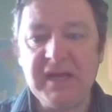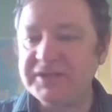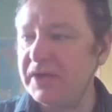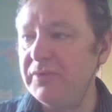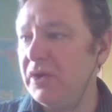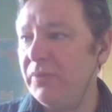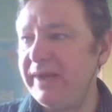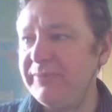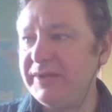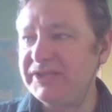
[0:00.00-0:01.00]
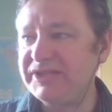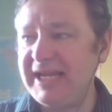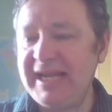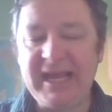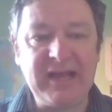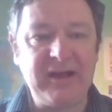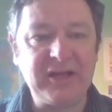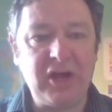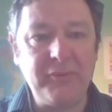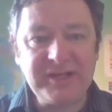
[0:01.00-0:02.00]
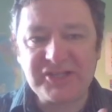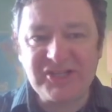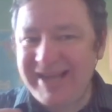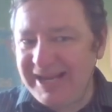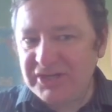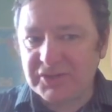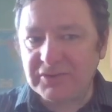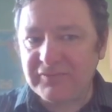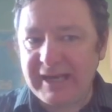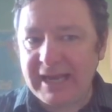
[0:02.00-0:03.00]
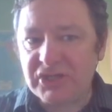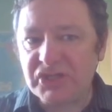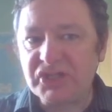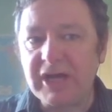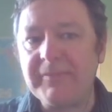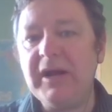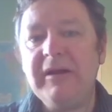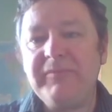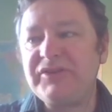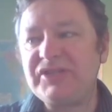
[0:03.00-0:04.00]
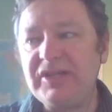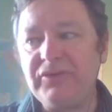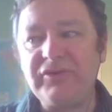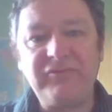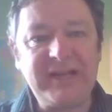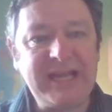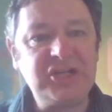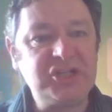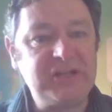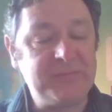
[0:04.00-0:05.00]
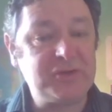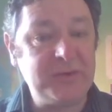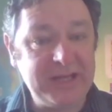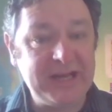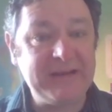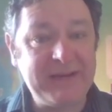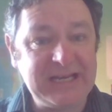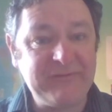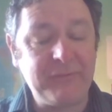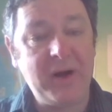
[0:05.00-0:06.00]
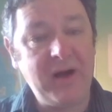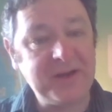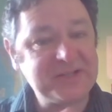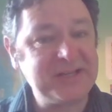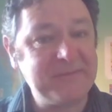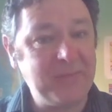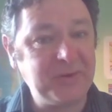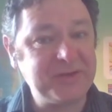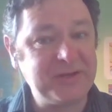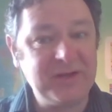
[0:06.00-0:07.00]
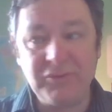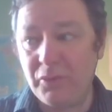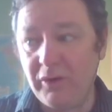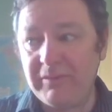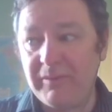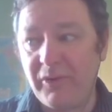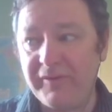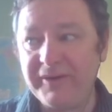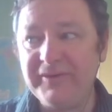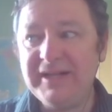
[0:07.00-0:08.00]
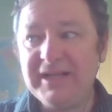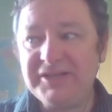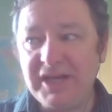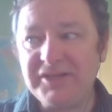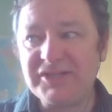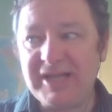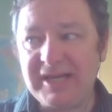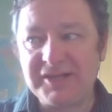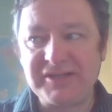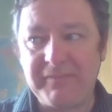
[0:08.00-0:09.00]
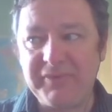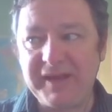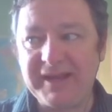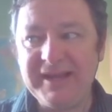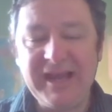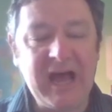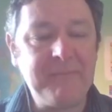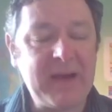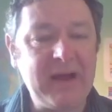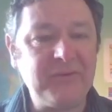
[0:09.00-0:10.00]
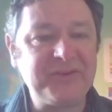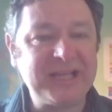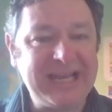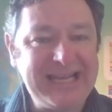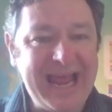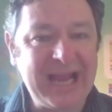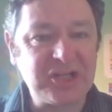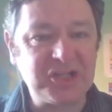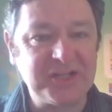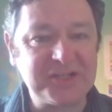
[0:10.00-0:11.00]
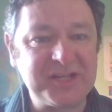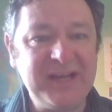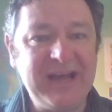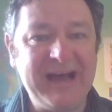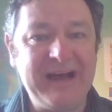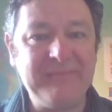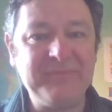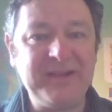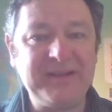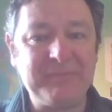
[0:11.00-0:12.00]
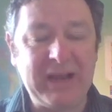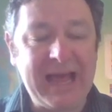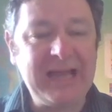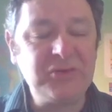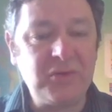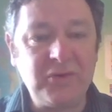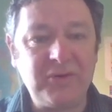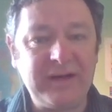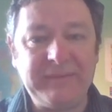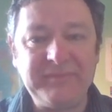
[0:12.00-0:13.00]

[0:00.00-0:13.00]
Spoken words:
So we see here a coincidental relationship, but still the relationship between the early medieval past and the modern war memorial does tell us something about the connections planned or